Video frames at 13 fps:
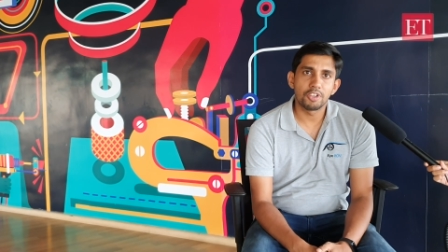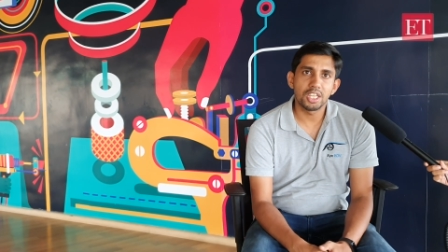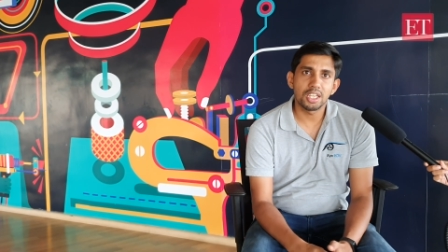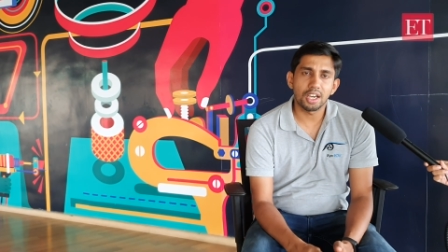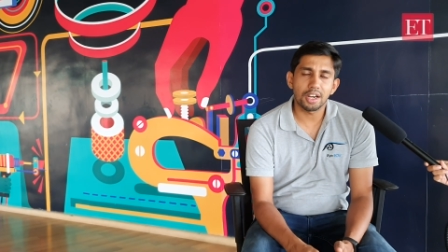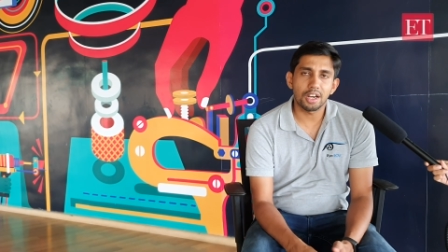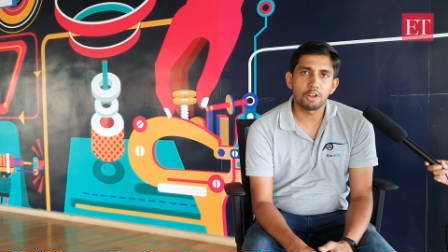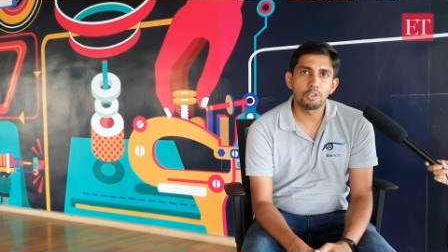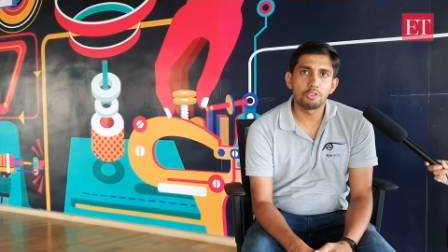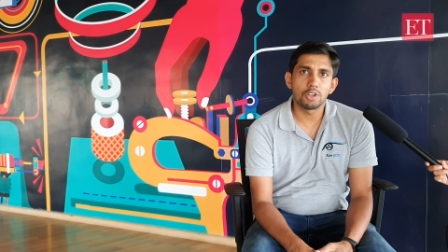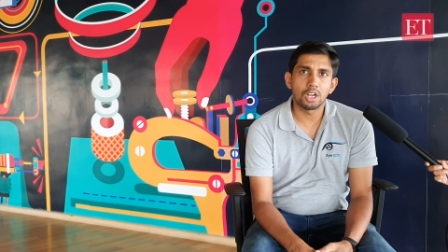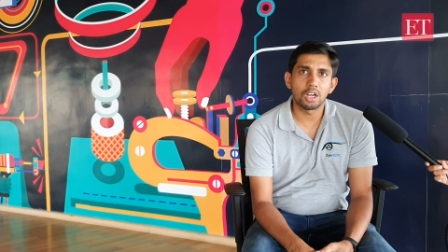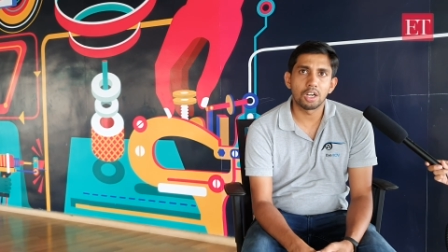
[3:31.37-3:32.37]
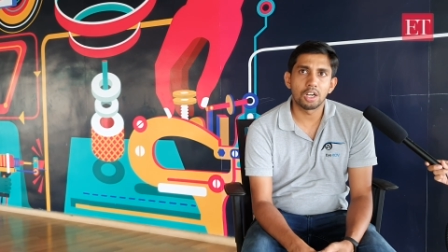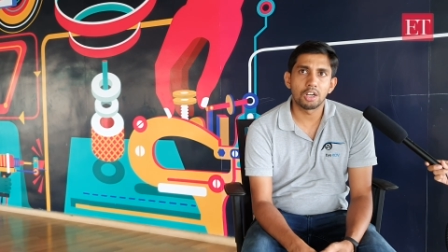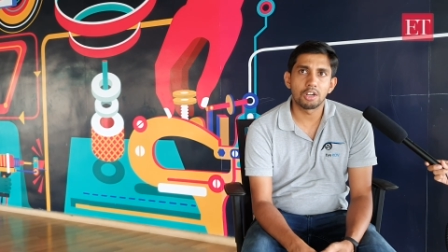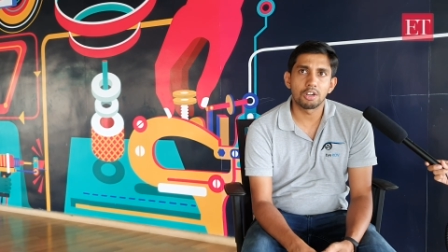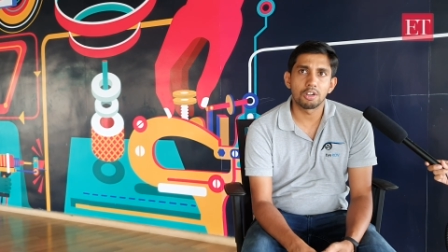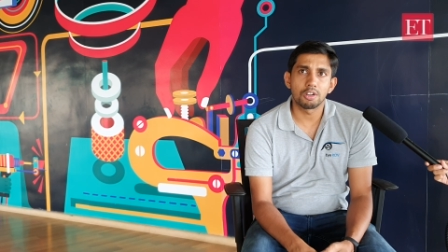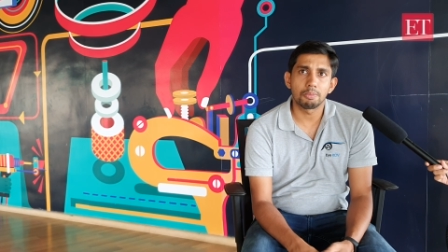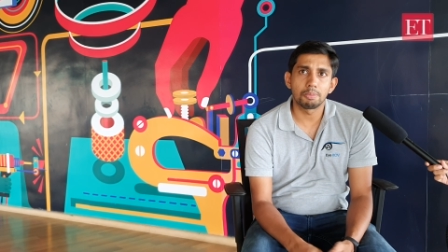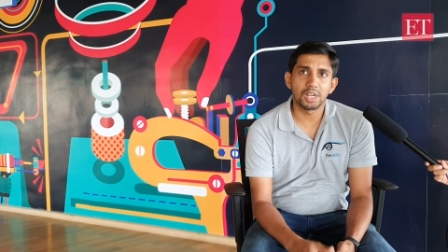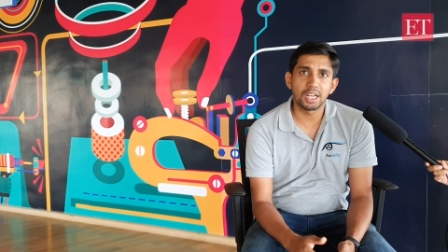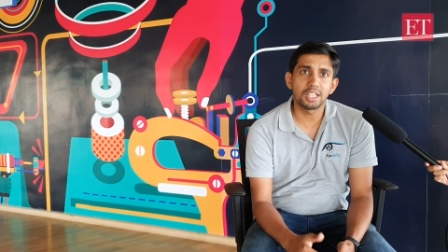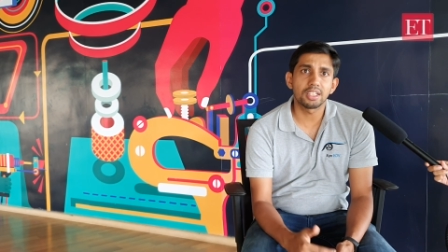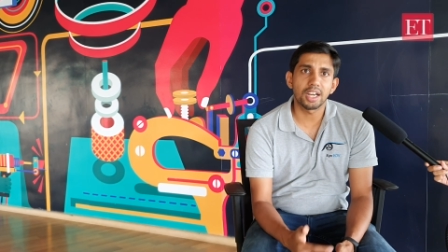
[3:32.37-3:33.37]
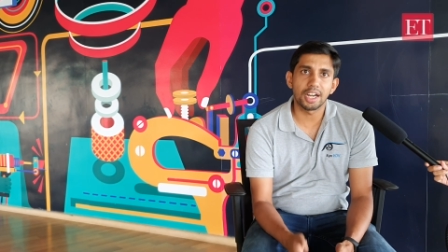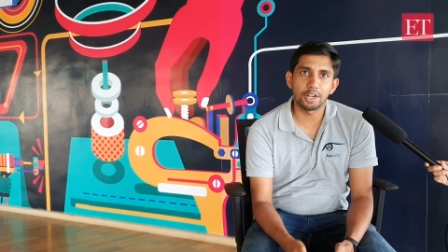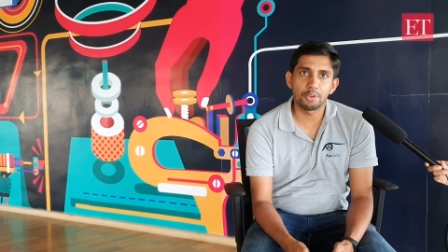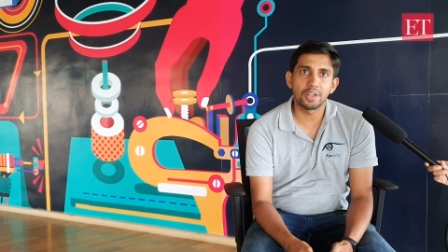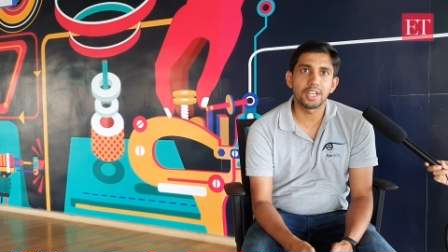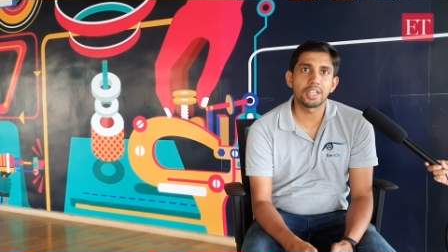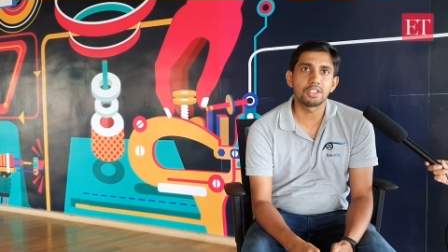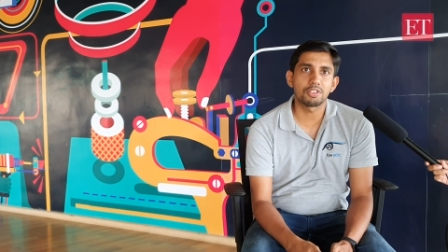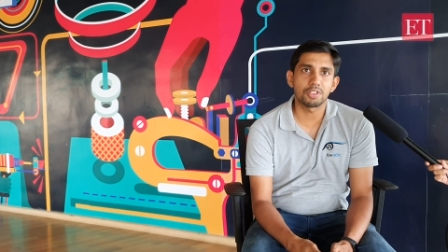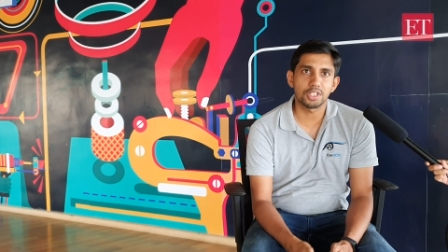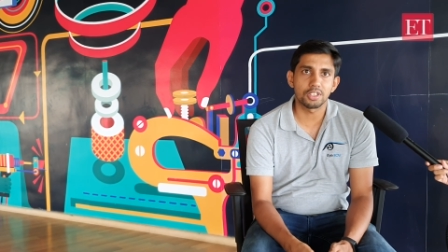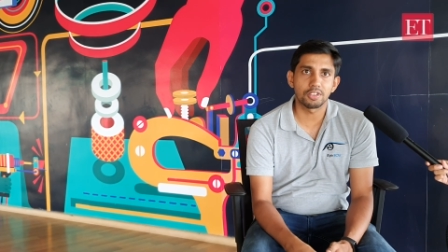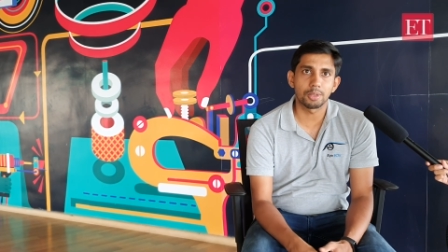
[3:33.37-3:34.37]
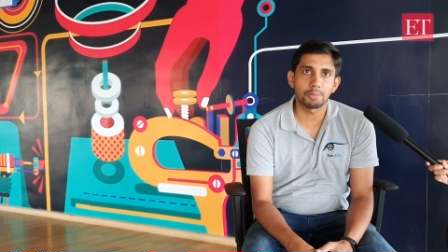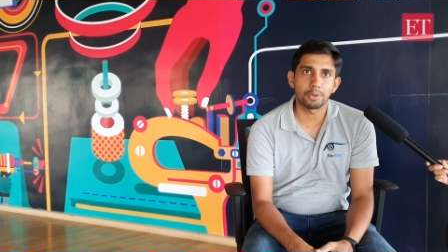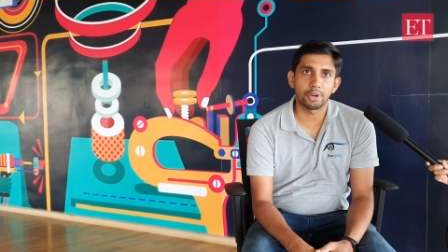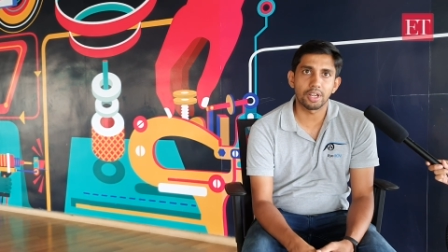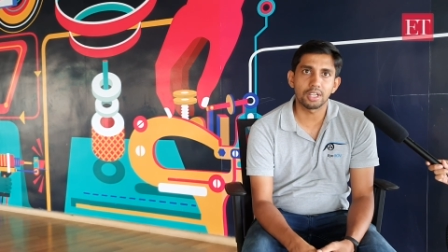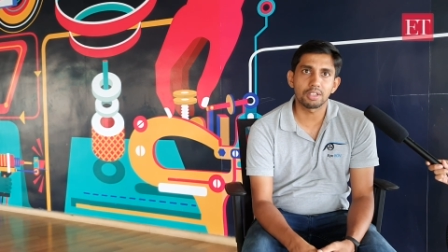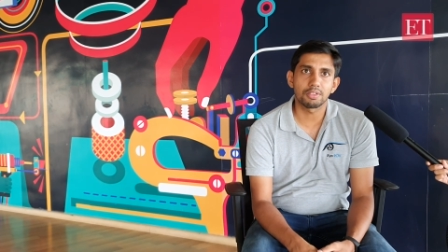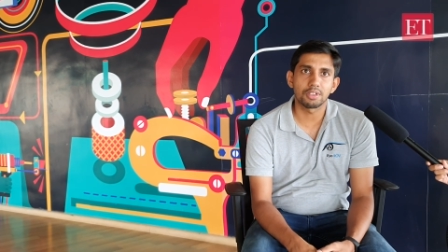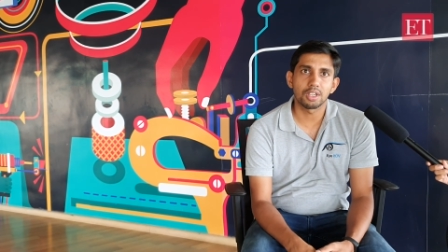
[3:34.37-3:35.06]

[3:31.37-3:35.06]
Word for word: we are now uh, building an advanced version of the product.